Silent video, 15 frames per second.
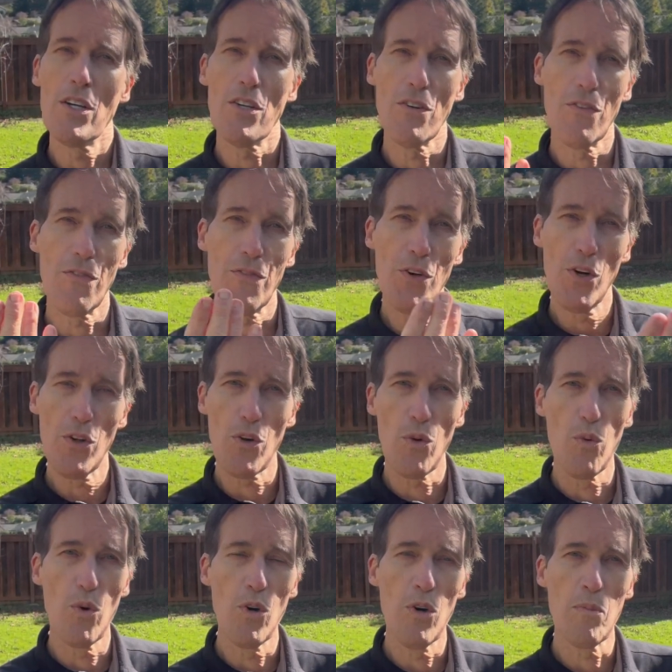fill the
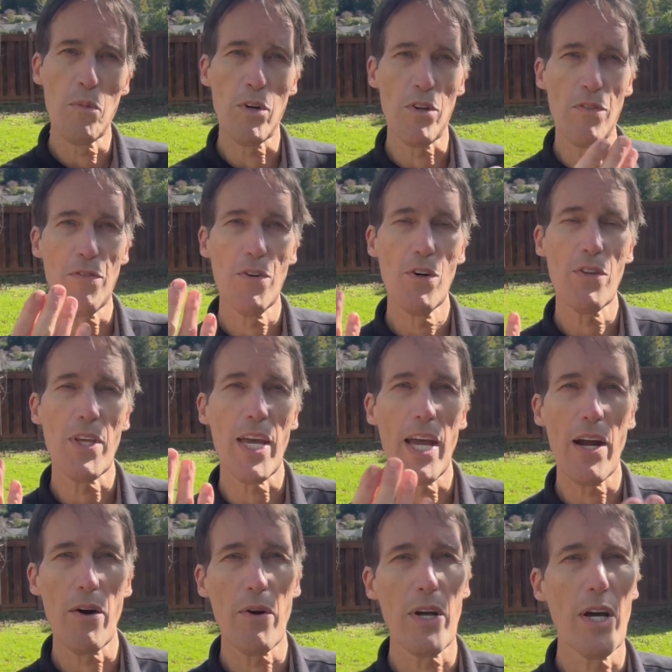room, or you fill the
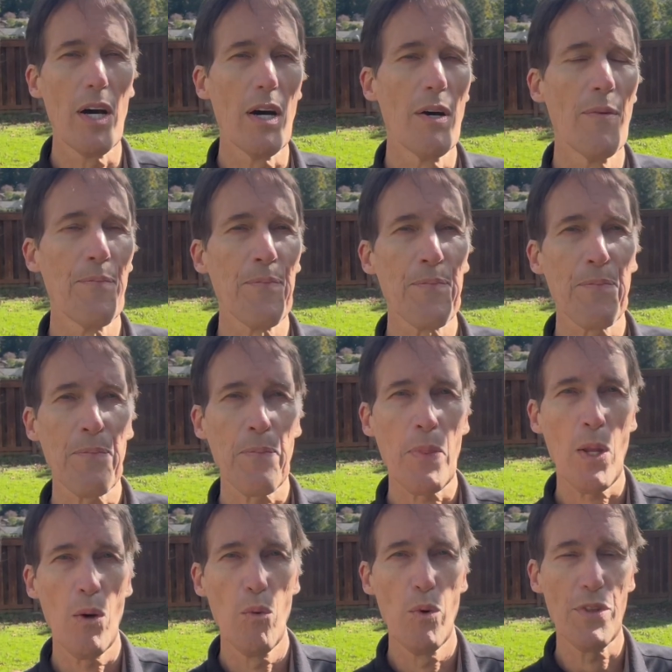area
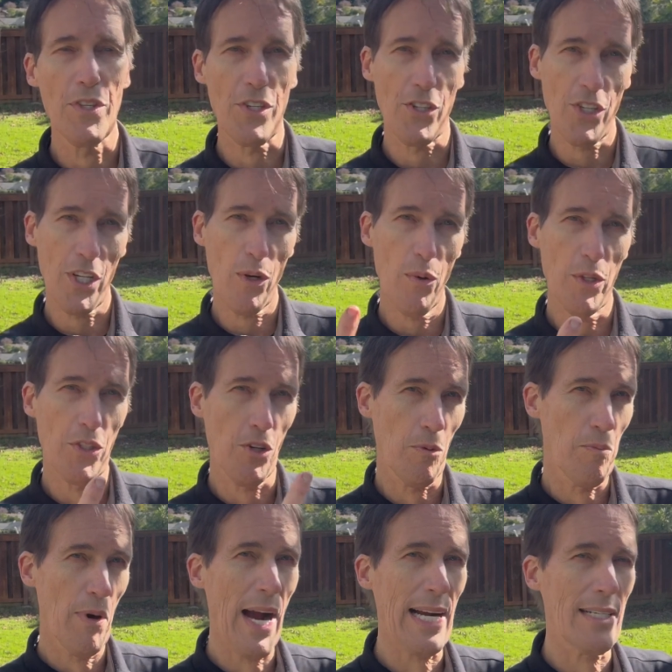with the sequence you're
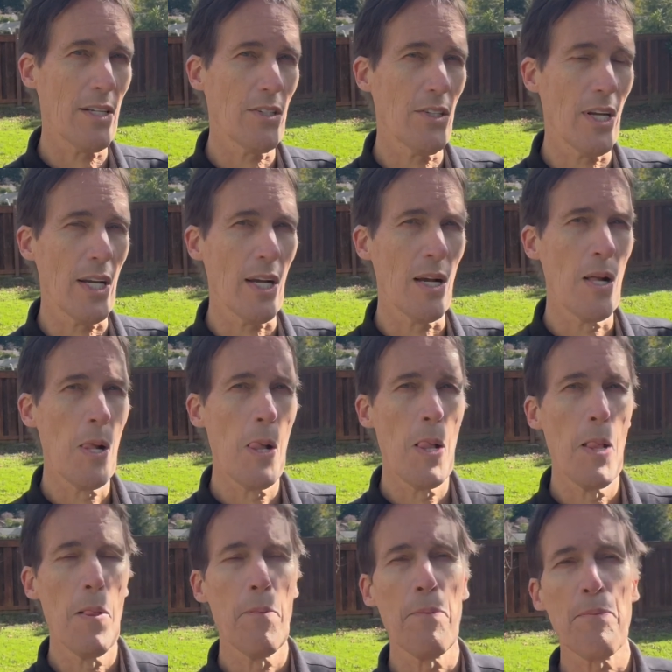practicing.
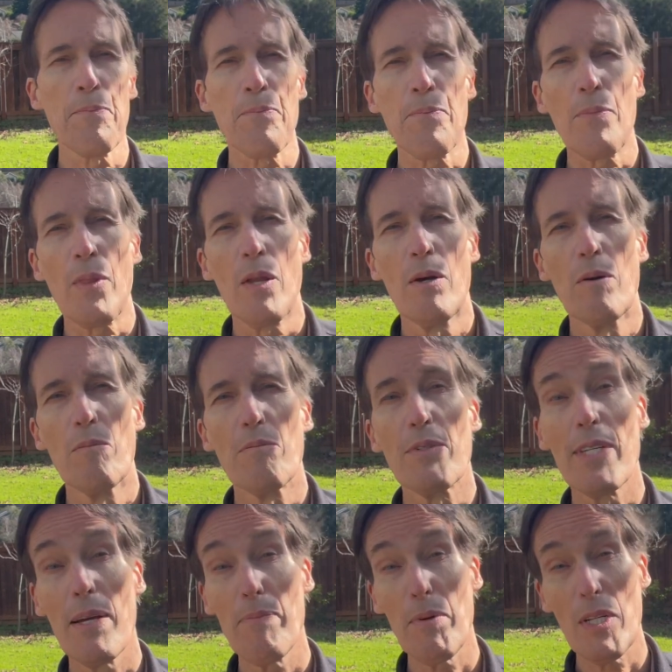
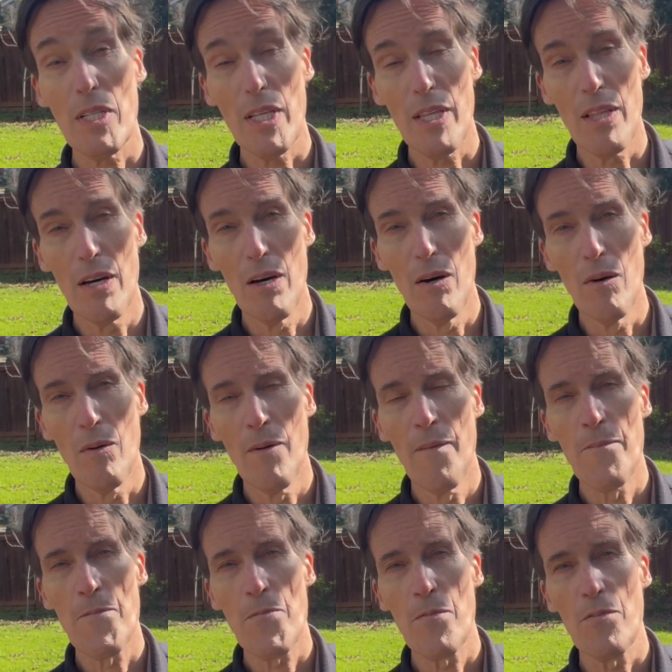Typically though,
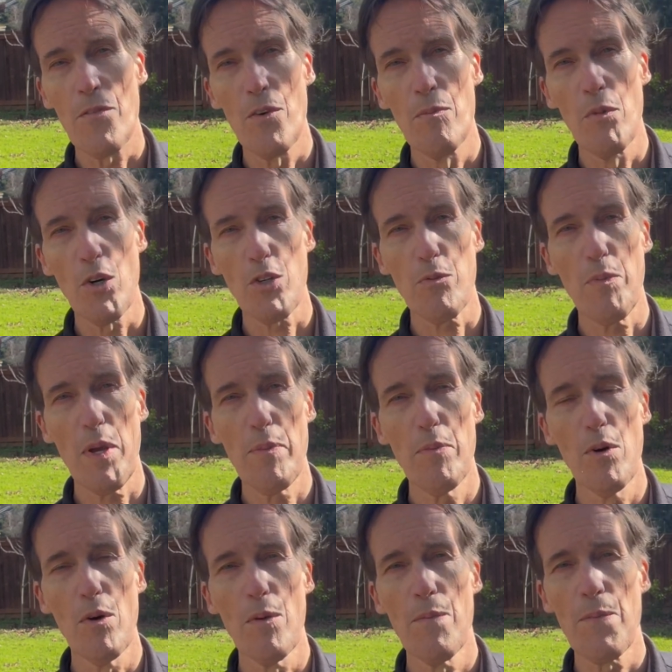for most
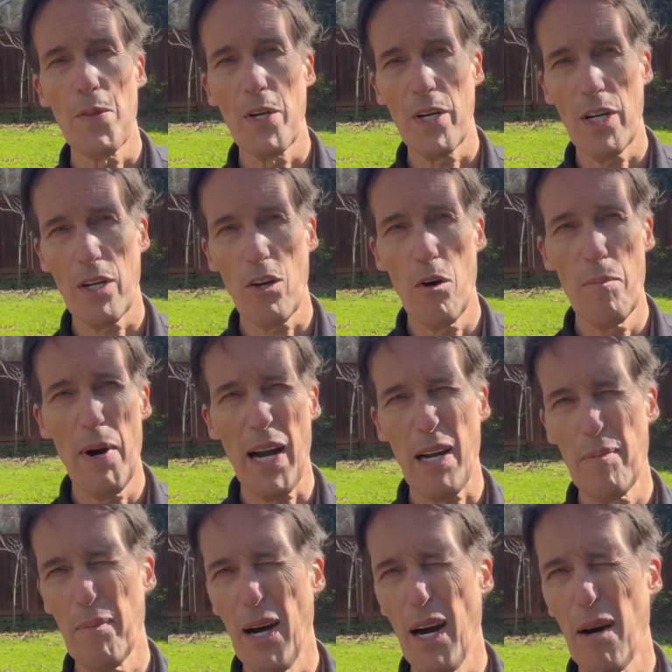people, you're going to go back
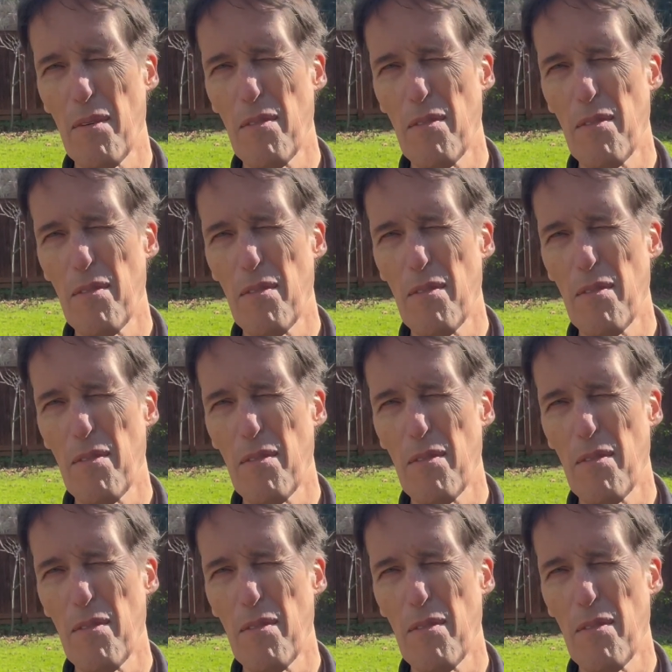about